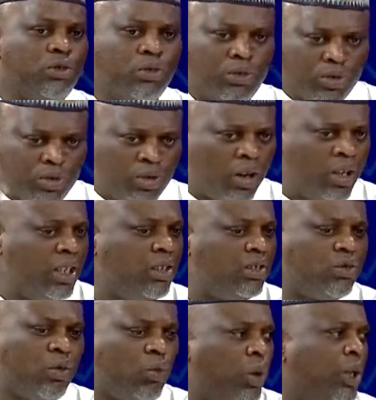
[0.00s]
solids
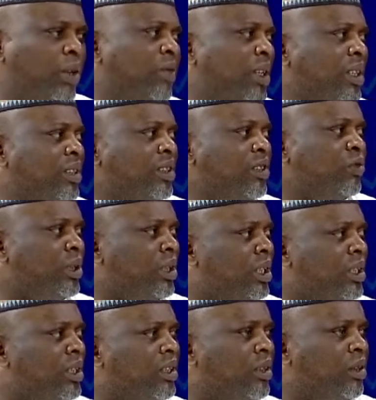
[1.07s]
to whatever it is we need.